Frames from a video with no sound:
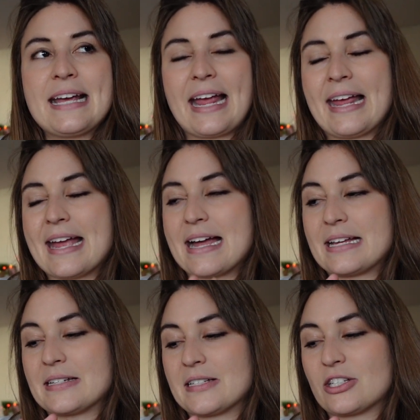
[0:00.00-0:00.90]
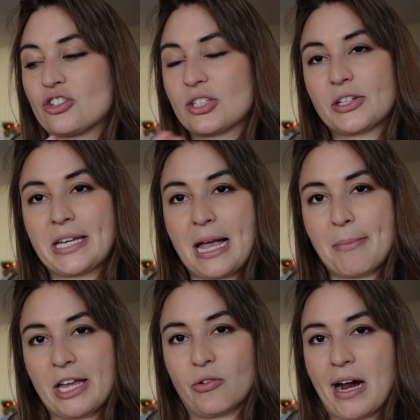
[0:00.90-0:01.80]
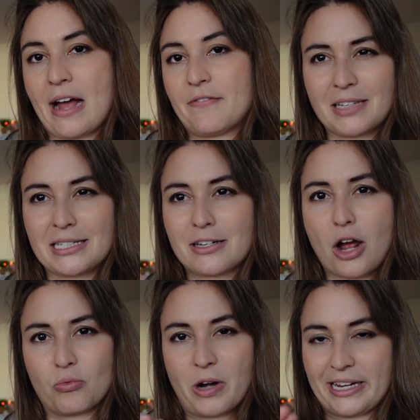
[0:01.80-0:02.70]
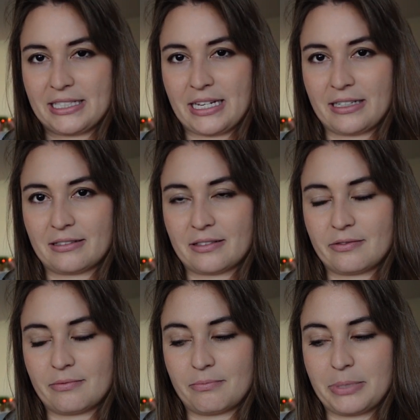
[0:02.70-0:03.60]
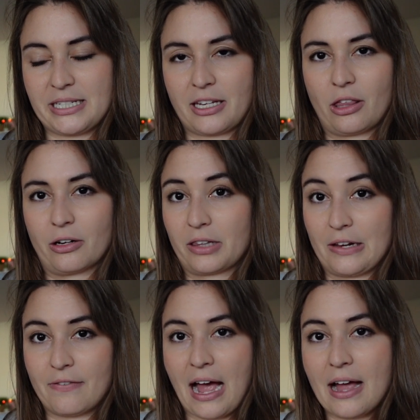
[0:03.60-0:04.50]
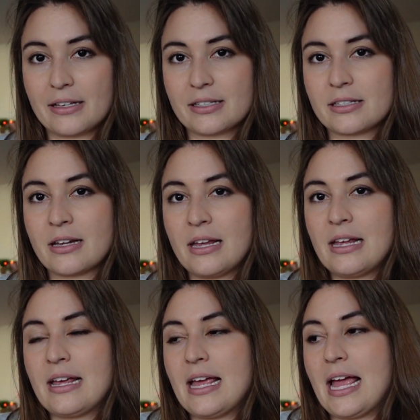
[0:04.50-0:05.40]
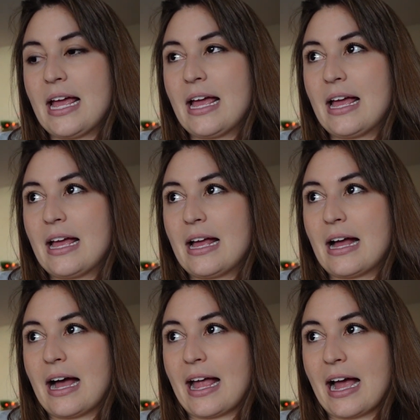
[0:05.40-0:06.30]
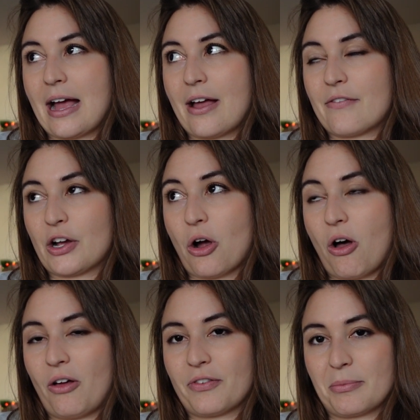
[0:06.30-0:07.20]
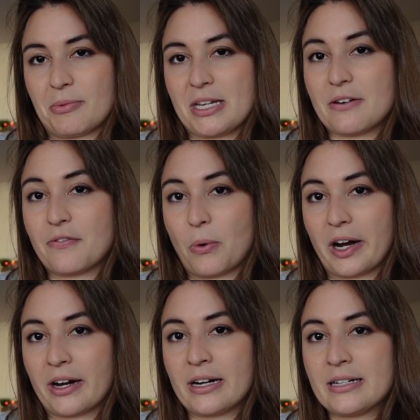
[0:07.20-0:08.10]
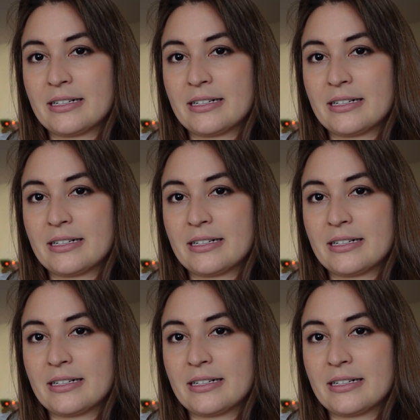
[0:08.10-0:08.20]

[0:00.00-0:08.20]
And just looking at my graph, it's not rising particularly fast. I have a call from 3 to 4.